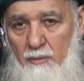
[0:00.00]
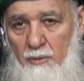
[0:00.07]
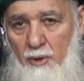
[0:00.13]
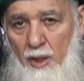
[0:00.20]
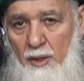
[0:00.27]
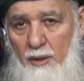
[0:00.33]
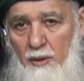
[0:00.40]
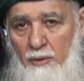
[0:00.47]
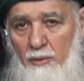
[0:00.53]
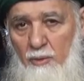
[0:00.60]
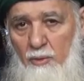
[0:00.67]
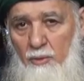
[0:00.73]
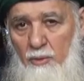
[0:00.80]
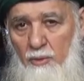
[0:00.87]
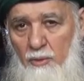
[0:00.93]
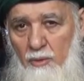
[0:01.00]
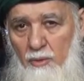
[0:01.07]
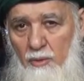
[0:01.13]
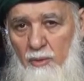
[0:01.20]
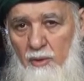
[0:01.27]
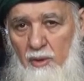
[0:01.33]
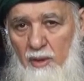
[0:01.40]
trying to
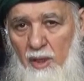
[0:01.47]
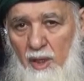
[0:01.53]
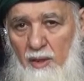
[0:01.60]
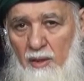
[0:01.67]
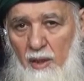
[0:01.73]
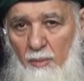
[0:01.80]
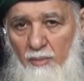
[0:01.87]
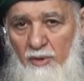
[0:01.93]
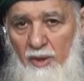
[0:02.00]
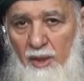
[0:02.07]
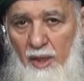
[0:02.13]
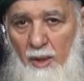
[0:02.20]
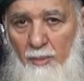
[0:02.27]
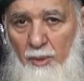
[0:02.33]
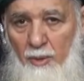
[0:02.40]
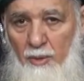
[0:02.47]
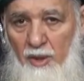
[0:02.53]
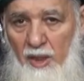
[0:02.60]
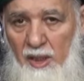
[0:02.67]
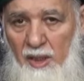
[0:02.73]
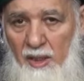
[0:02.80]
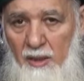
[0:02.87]
say something about
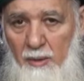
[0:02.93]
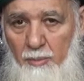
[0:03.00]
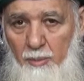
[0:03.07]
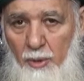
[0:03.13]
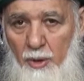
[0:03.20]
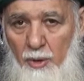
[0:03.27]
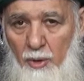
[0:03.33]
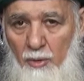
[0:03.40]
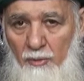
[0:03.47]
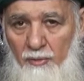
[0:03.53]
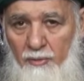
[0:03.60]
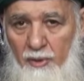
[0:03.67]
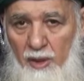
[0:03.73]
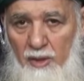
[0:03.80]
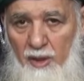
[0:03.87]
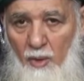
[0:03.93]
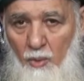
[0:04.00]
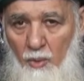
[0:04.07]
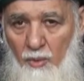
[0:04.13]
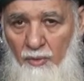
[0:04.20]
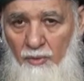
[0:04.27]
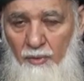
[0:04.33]
clear the point of
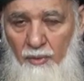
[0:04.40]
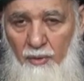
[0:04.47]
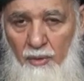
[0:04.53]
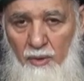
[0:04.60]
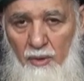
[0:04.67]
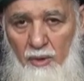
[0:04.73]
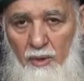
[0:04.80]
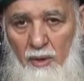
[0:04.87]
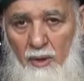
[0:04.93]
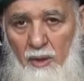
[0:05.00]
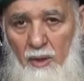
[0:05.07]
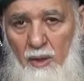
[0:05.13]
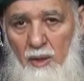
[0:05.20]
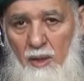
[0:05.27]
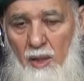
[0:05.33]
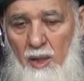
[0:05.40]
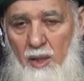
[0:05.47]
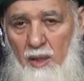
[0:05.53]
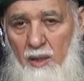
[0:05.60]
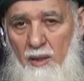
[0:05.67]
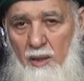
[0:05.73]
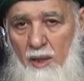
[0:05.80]
Tasawwuf
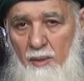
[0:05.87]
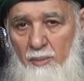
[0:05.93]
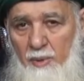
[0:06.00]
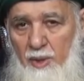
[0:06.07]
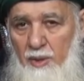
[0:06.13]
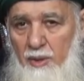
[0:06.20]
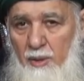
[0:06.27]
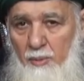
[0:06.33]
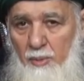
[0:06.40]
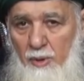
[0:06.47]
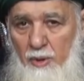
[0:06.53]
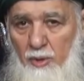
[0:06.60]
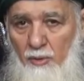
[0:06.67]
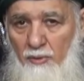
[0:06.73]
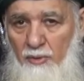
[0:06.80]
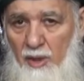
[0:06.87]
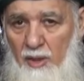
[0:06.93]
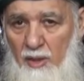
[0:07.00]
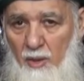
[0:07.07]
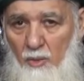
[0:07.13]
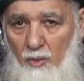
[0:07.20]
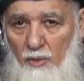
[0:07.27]
and the principles of
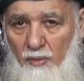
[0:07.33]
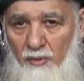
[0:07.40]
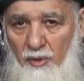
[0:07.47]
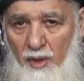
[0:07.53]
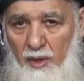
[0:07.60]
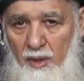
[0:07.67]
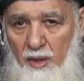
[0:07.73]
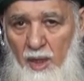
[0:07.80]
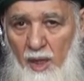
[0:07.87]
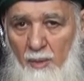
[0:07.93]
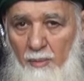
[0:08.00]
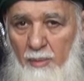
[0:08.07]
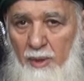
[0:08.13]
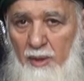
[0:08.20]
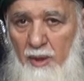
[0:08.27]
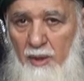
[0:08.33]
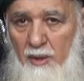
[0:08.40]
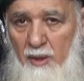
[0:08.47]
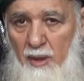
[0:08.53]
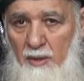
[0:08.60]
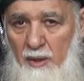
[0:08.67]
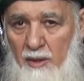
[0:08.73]
Tasawwuf and the humbleness
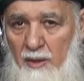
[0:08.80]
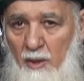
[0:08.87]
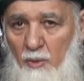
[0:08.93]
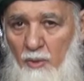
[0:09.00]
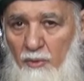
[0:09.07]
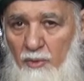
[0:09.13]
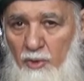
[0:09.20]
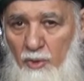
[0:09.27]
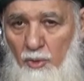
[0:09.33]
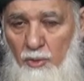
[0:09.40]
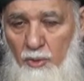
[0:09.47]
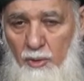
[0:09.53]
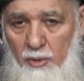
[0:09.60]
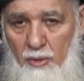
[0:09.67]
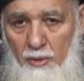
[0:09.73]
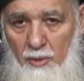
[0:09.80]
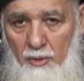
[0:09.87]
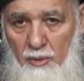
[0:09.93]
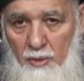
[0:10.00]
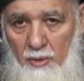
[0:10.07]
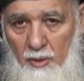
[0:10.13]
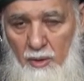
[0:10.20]
that Tasawwuf shows
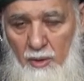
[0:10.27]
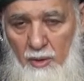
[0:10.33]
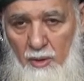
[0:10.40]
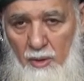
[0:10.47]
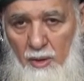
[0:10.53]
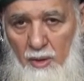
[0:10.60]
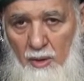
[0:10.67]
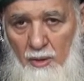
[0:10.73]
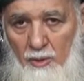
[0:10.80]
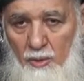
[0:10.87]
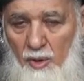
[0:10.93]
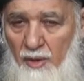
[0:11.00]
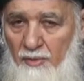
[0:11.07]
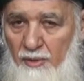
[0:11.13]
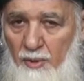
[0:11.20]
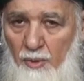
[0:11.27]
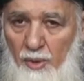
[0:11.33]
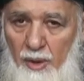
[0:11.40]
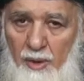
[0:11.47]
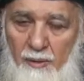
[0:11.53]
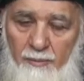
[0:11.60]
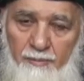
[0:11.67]
to
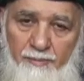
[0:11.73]
everyone.